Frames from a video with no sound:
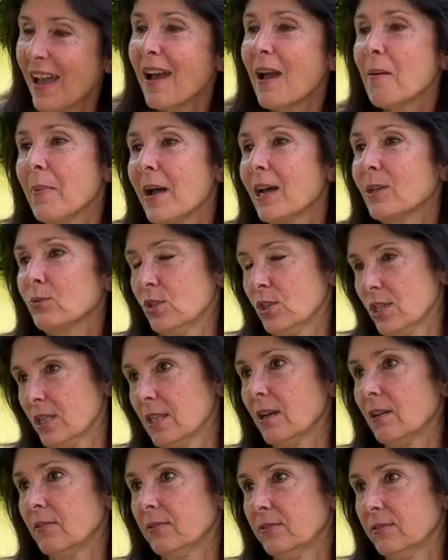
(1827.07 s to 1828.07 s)
about
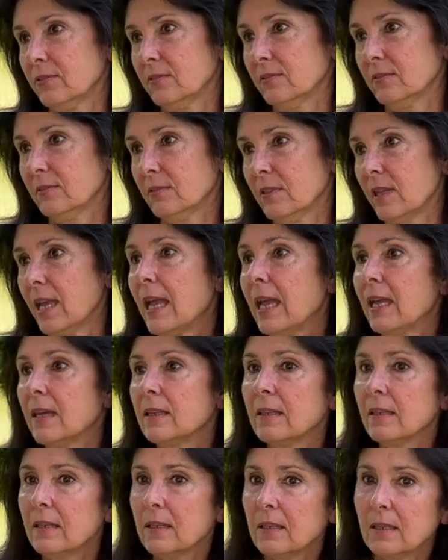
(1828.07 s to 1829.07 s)
yourself.
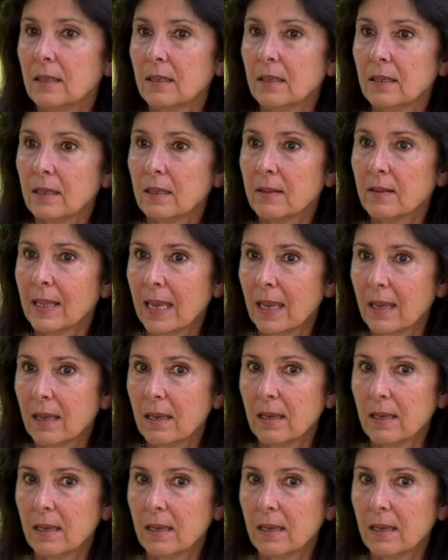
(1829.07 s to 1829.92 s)
And the